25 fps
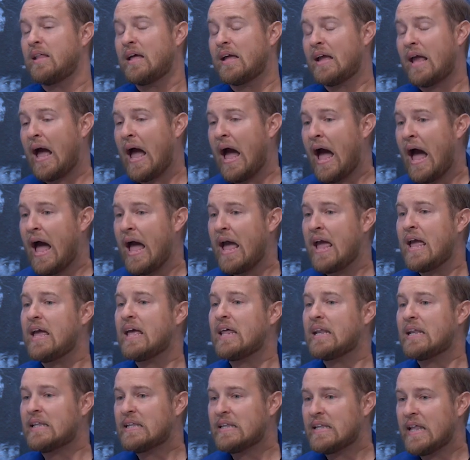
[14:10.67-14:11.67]
Like,
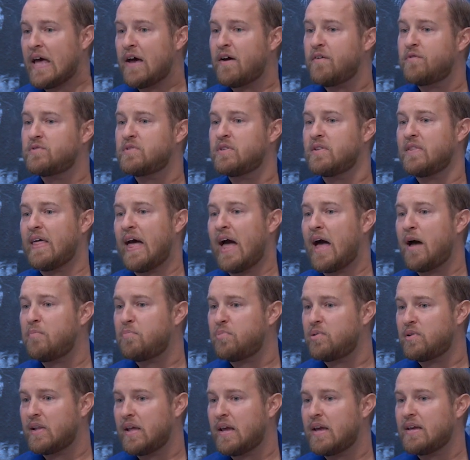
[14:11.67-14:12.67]
I left
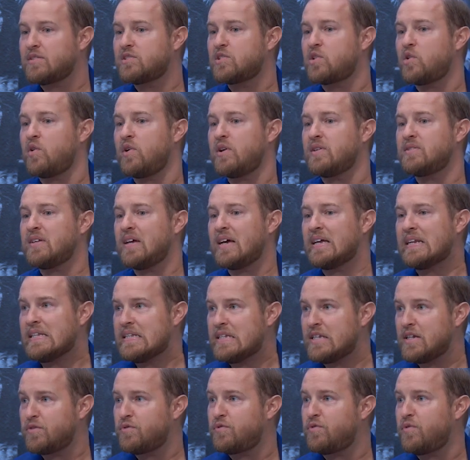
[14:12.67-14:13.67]
that place, Chris, a
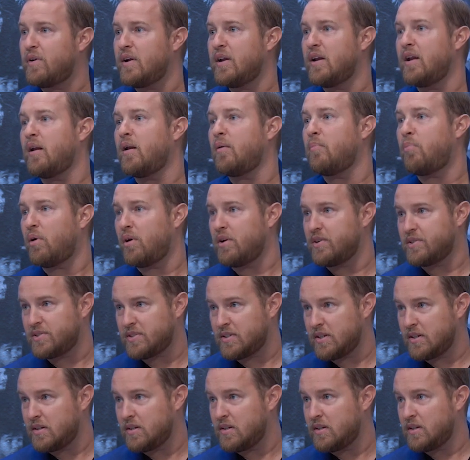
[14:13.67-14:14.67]
different
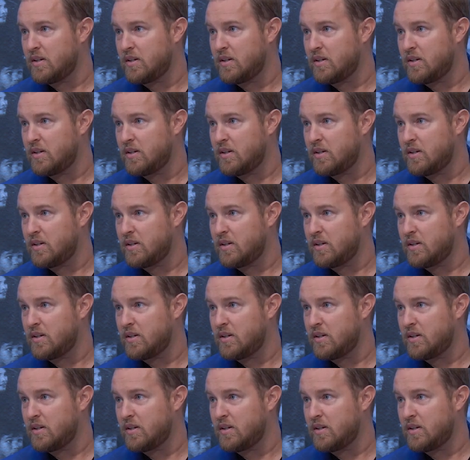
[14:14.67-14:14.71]
person.